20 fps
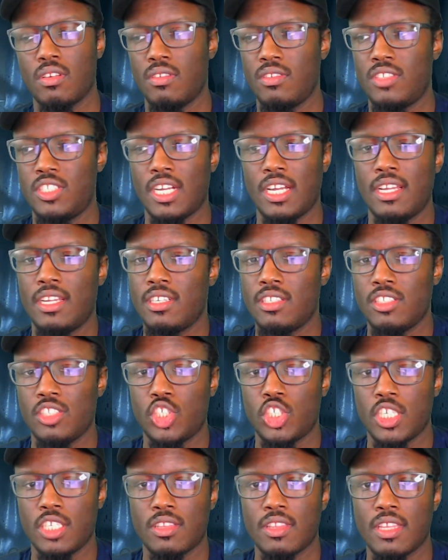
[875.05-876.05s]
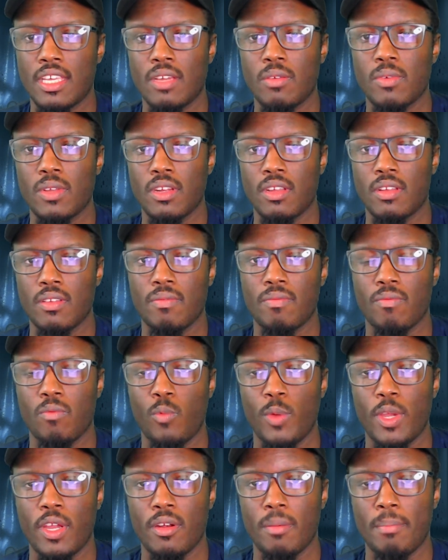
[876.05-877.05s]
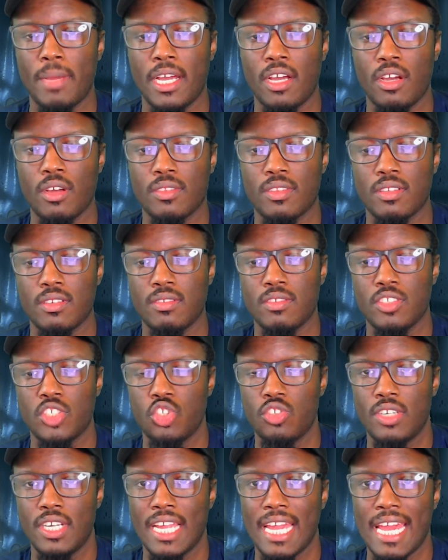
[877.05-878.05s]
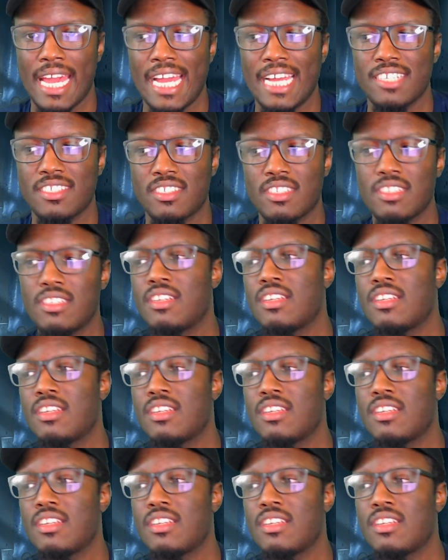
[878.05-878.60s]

giant shit thing with a weird mouth and shooting acid,